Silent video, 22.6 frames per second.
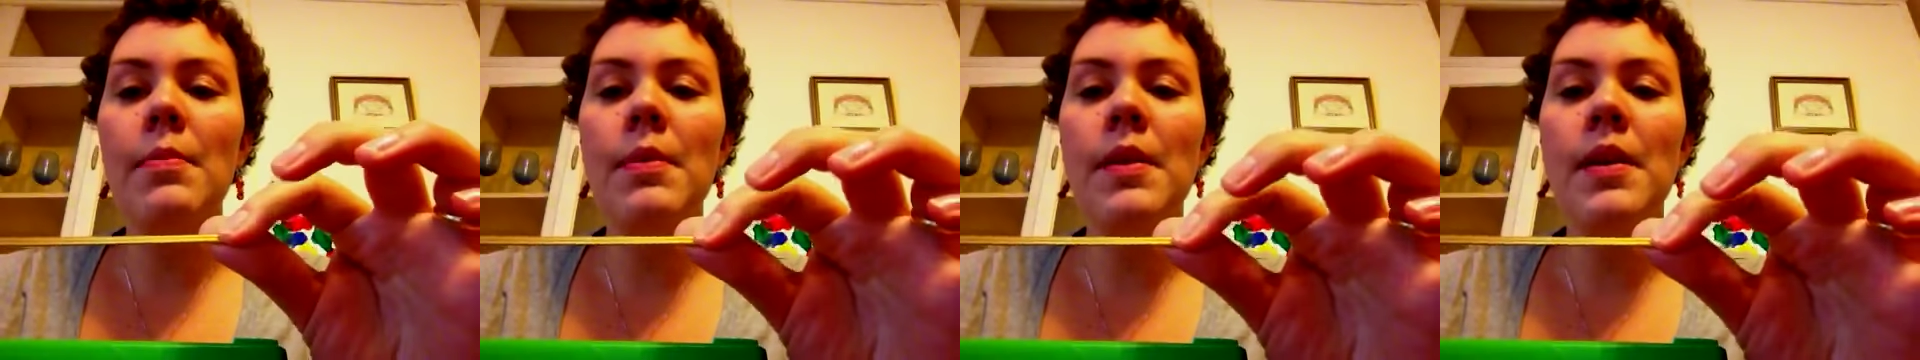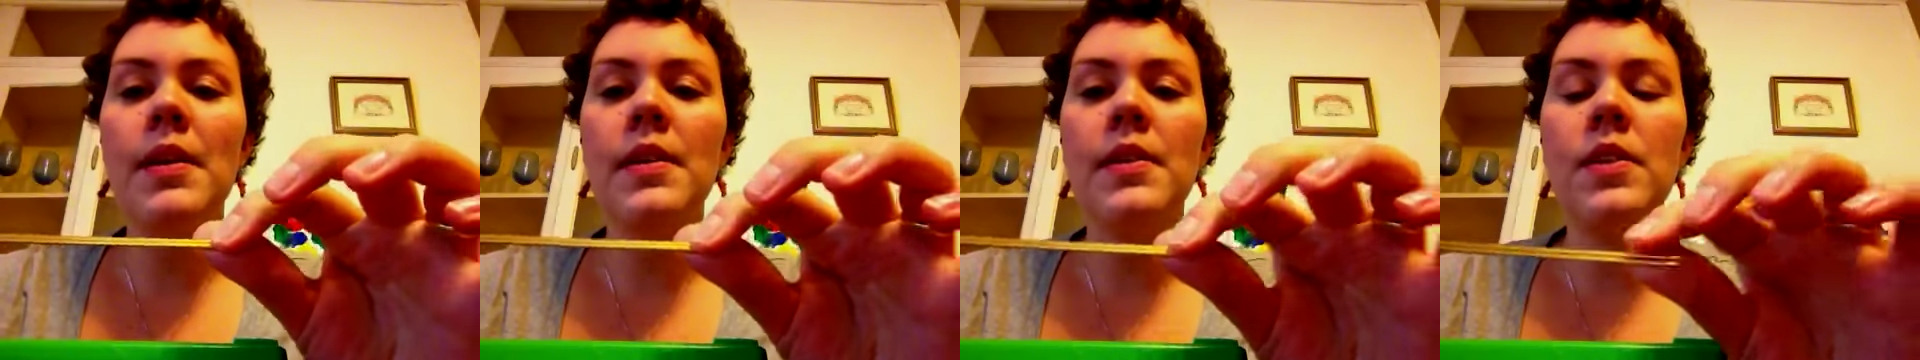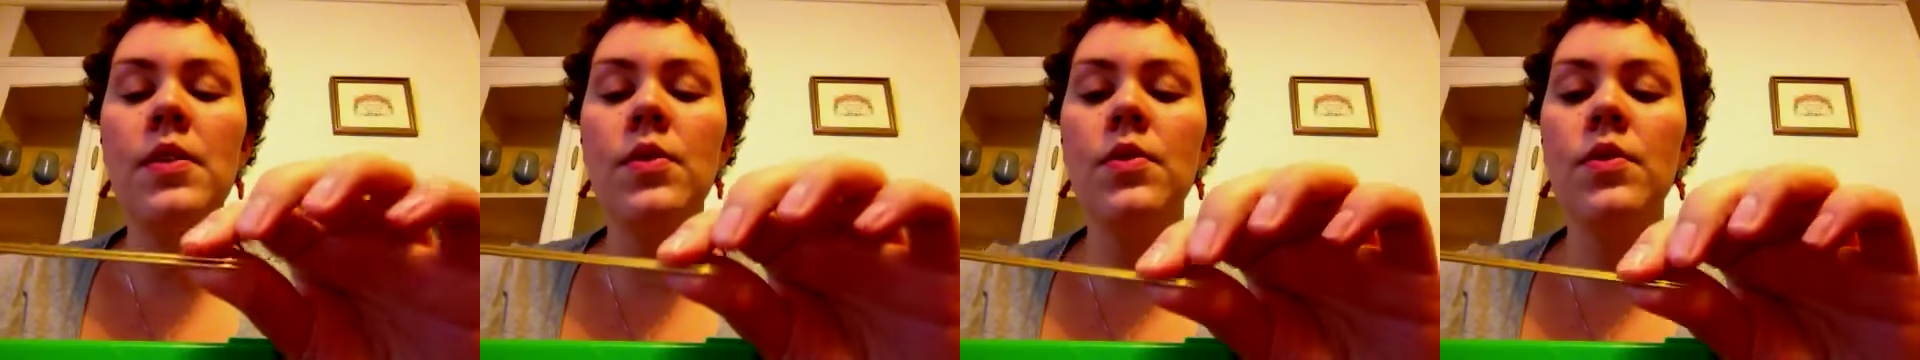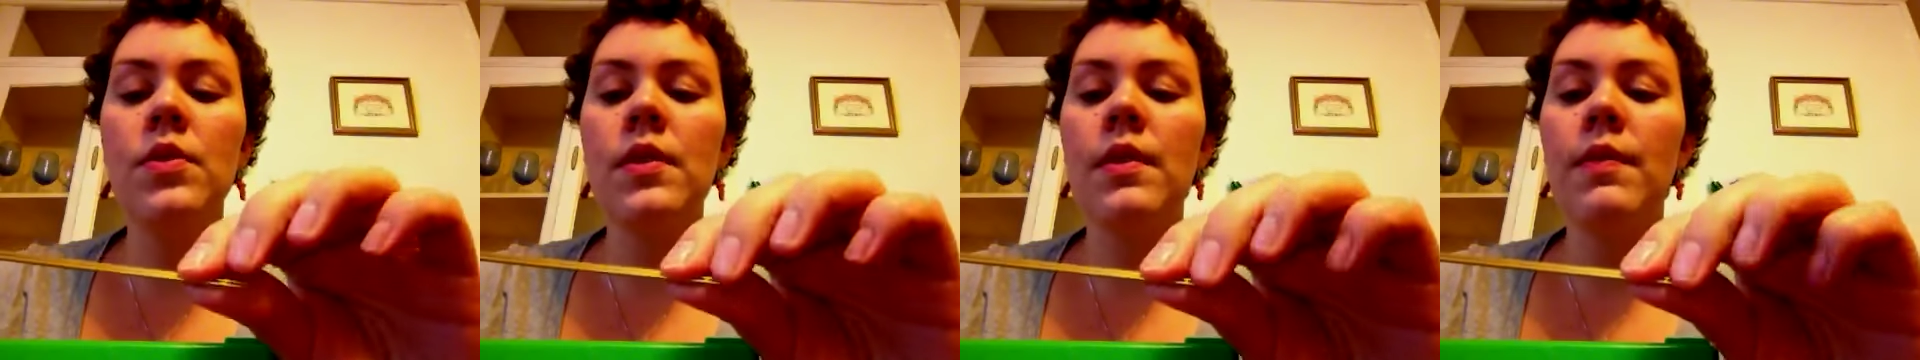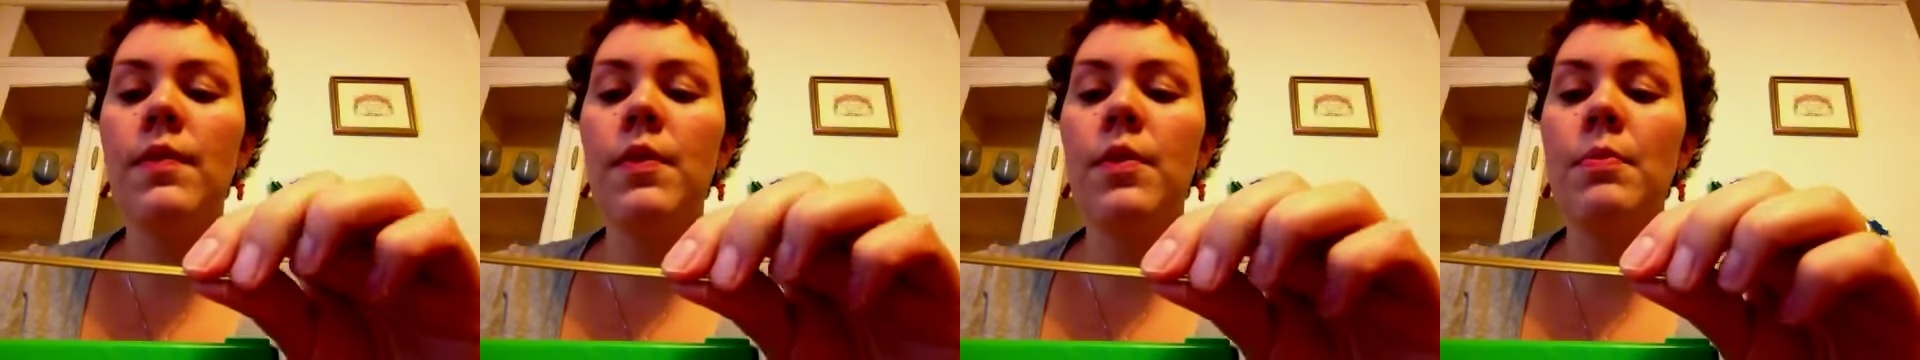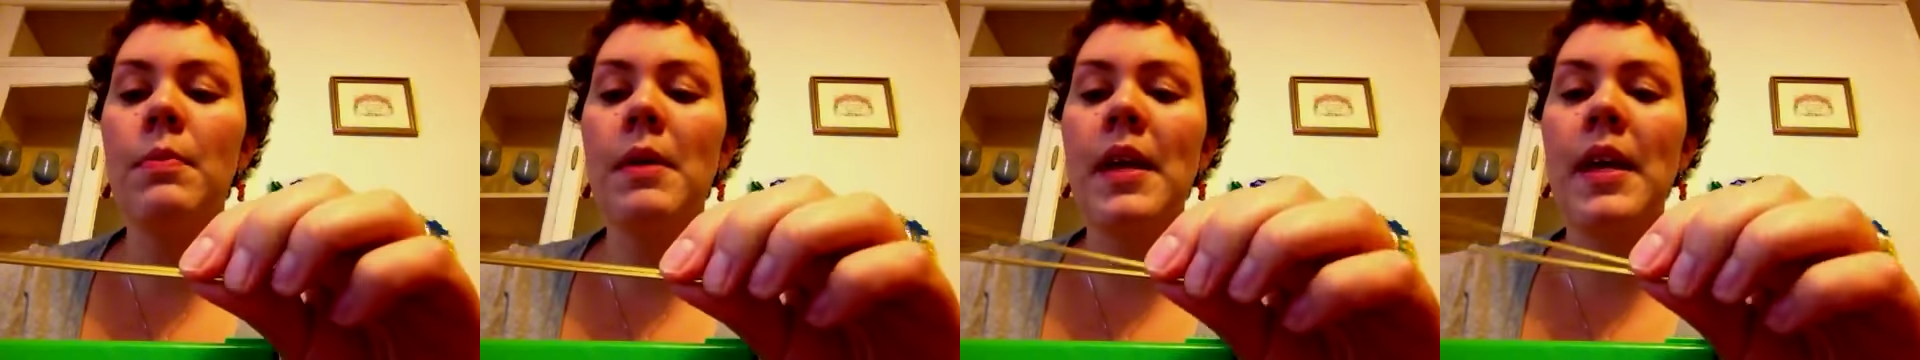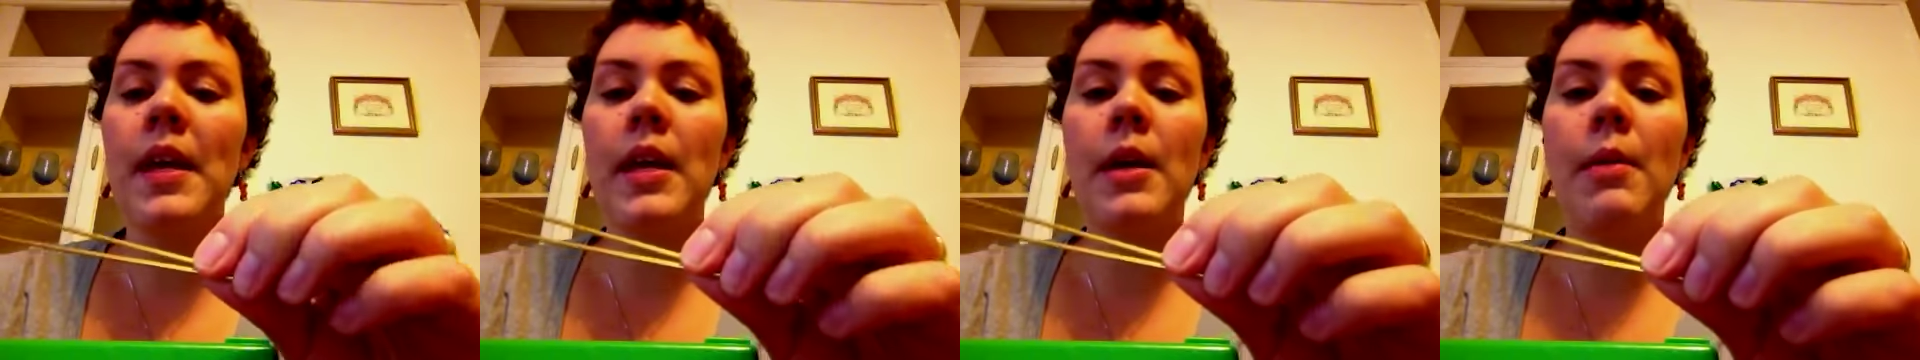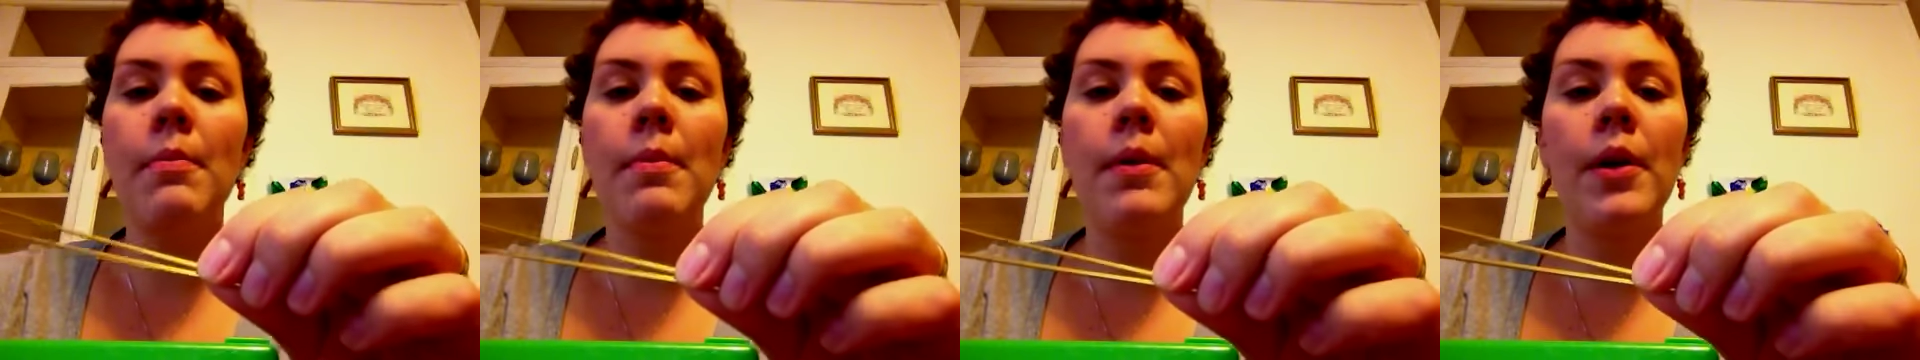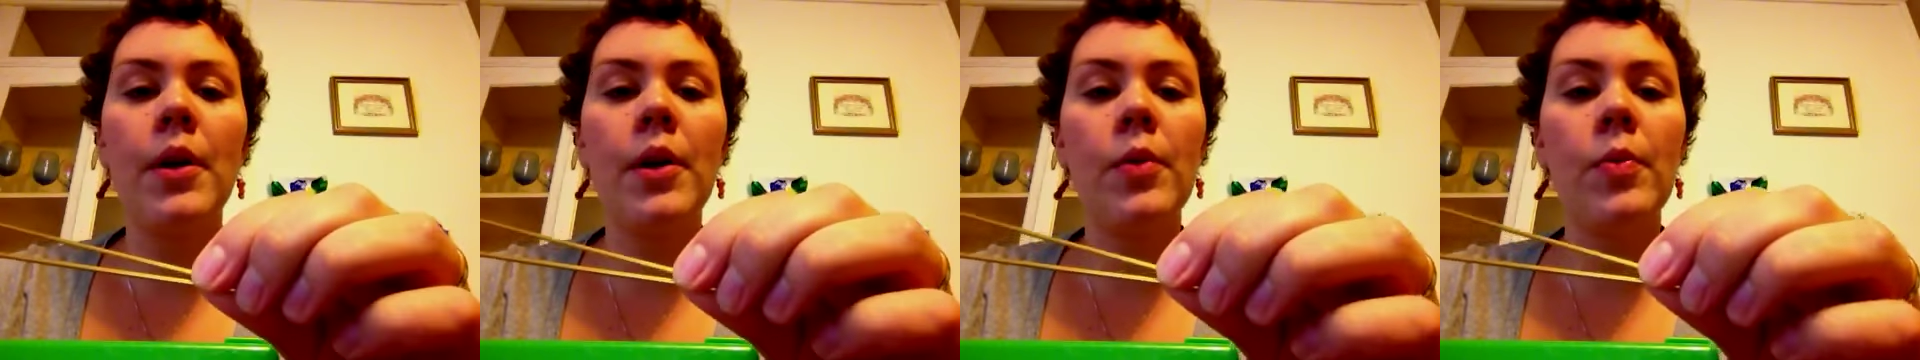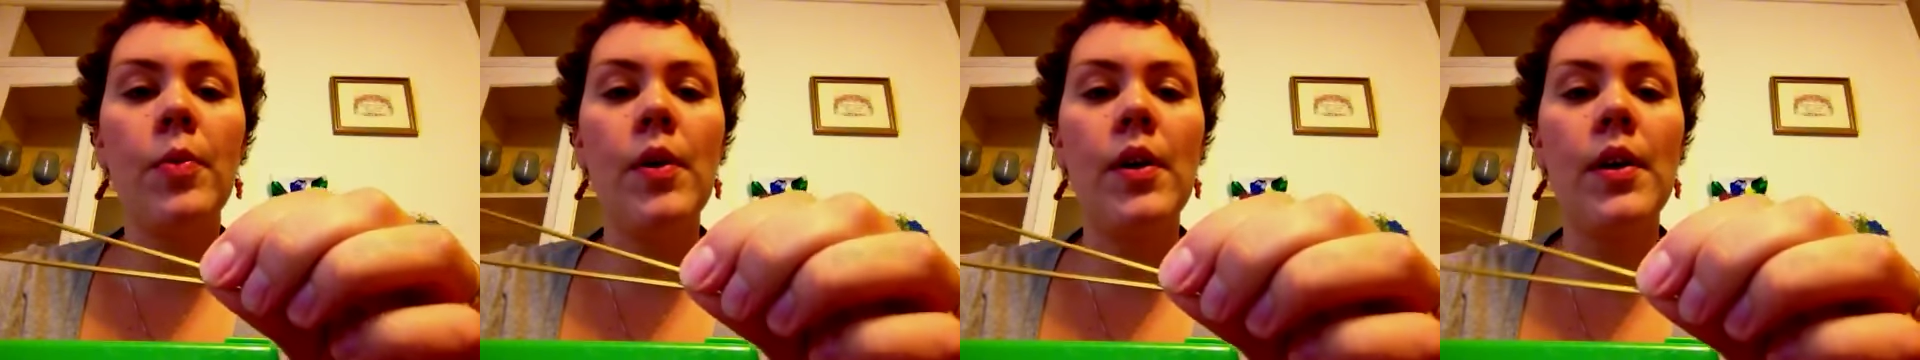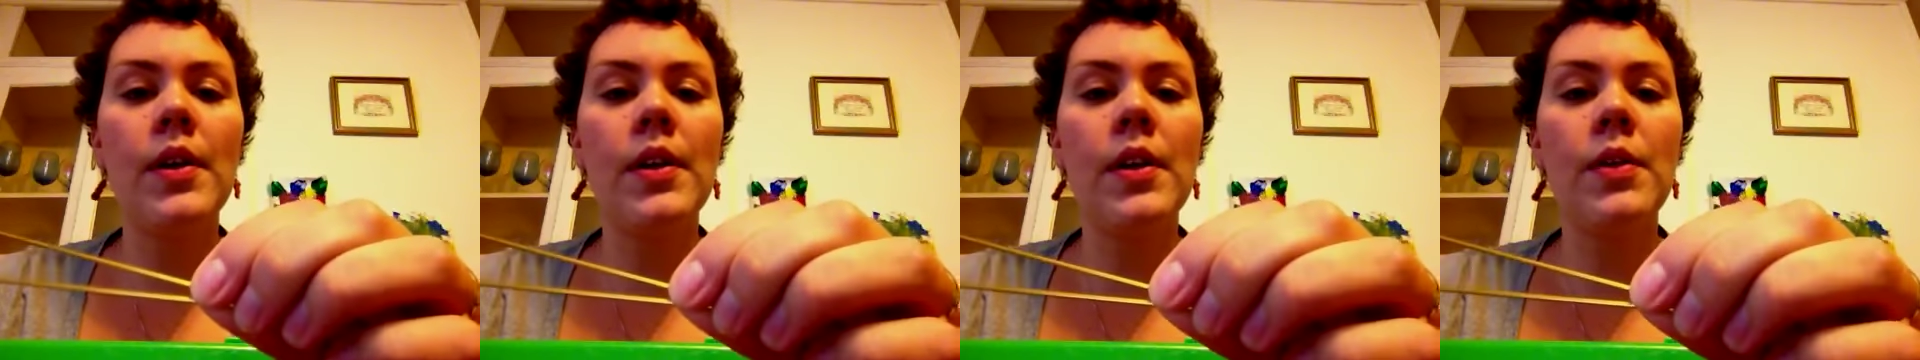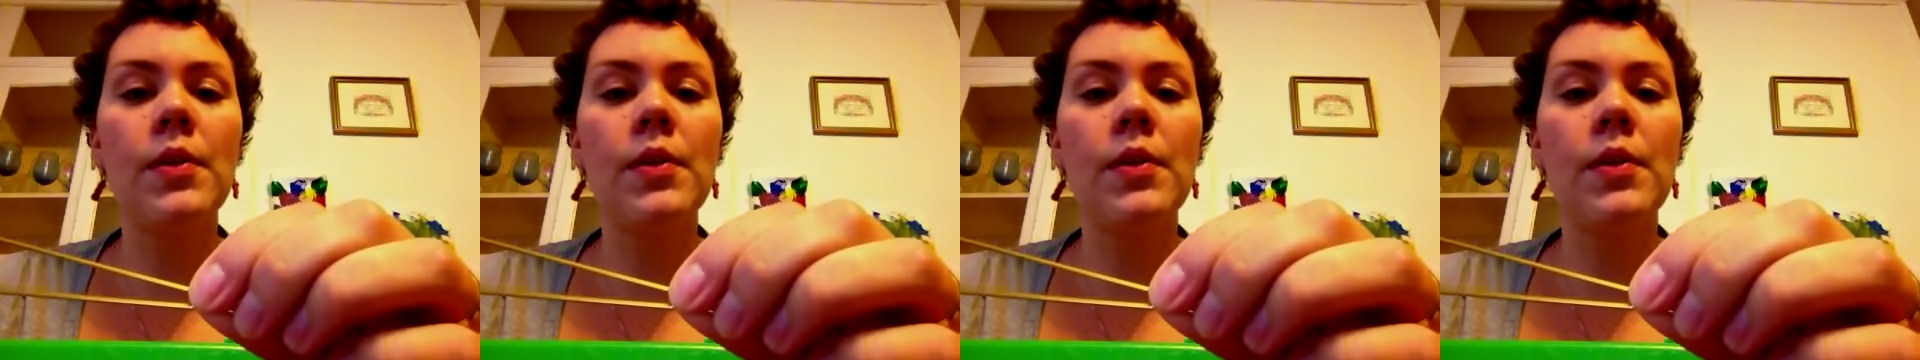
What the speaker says: because usually if you're making a bigger one,